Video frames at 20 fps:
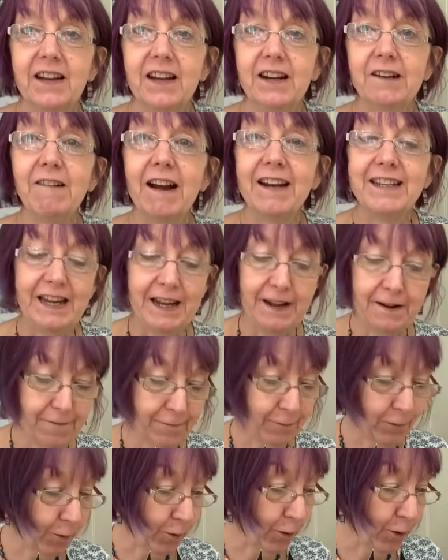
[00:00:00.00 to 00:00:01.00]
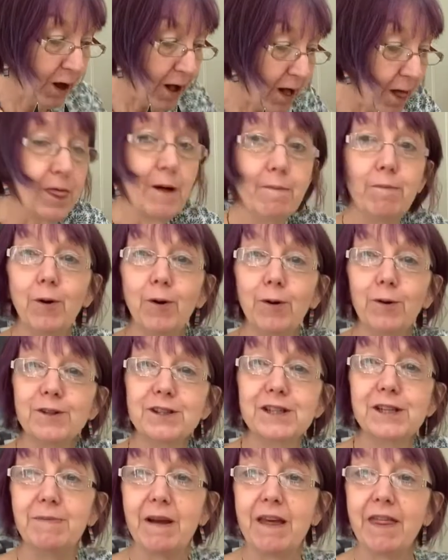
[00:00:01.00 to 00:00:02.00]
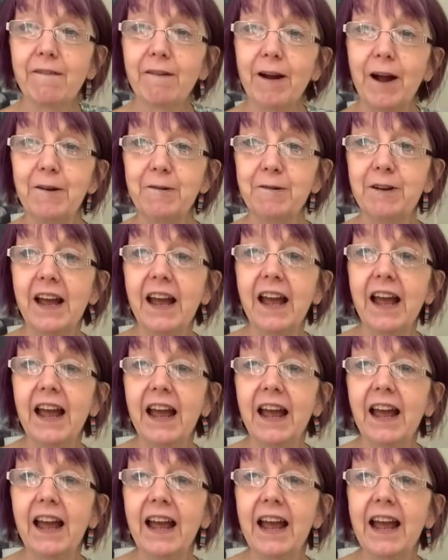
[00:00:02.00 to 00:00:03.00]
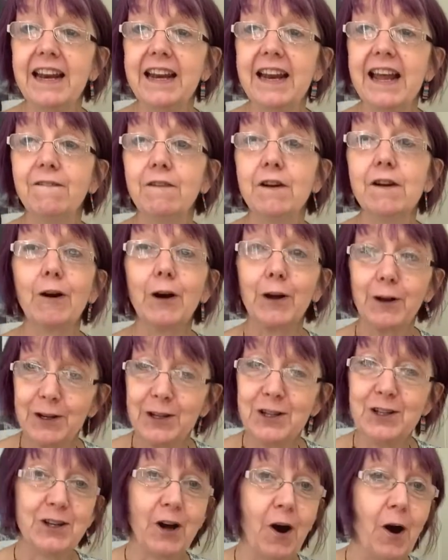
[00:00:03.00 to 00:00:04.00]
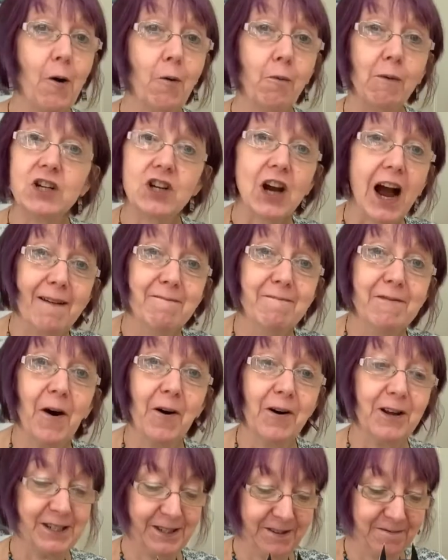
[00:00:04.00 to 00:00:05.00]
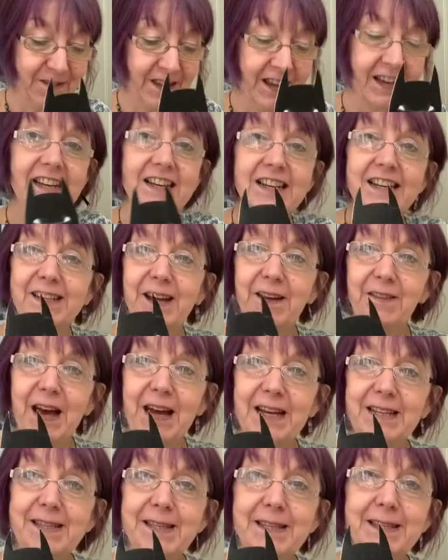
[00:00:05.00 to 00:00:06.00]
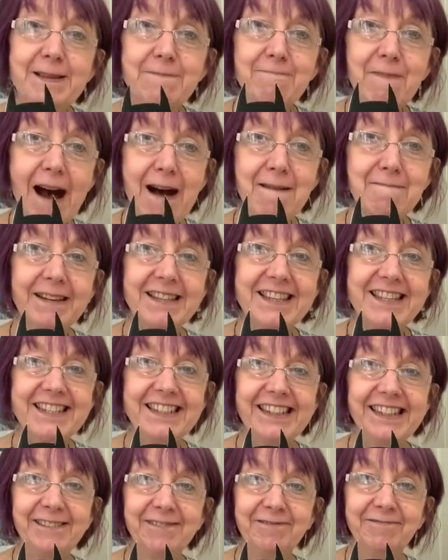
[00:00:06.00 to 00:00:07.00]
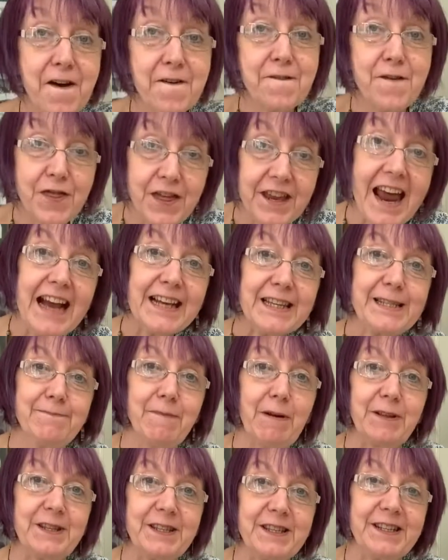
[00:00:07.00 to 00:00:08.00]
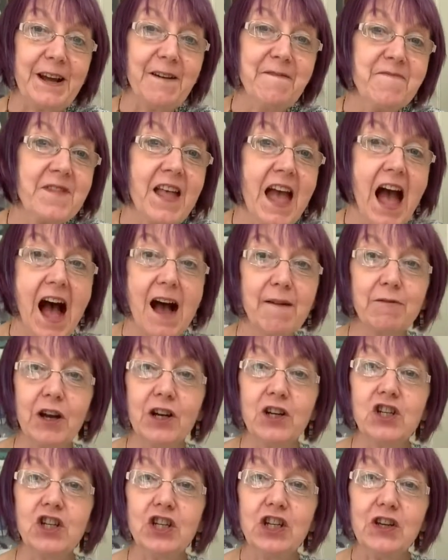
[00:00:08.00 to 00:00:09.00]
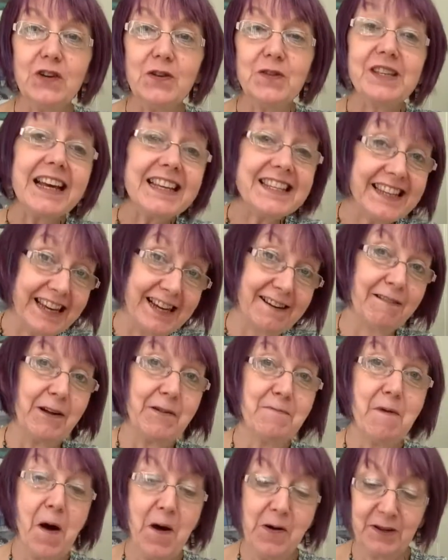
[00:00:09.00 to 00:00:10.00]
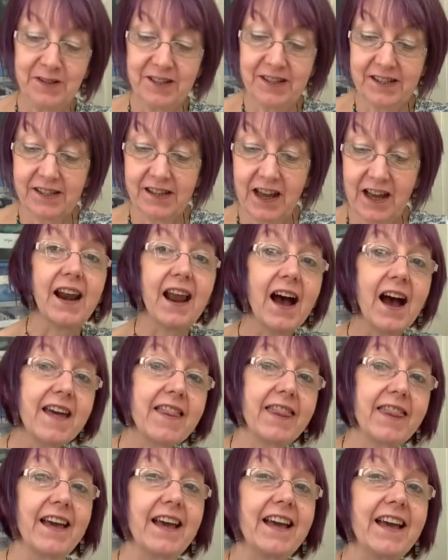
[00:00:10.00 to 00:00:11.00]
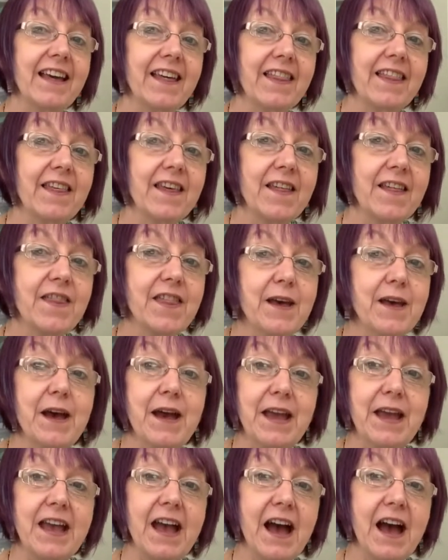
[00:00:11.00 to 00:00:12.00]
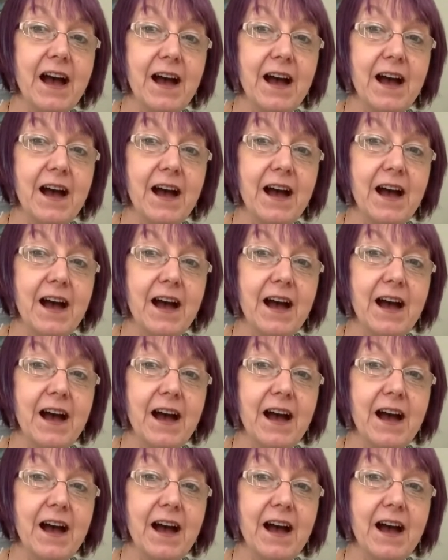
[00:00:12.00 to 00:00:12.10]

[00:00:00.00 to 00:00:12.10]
ready for the ball to be thrown in if you're a good shot, which I'm not. So there's the bat monster. For the next monster, I'm going to use a cereal box. I think that the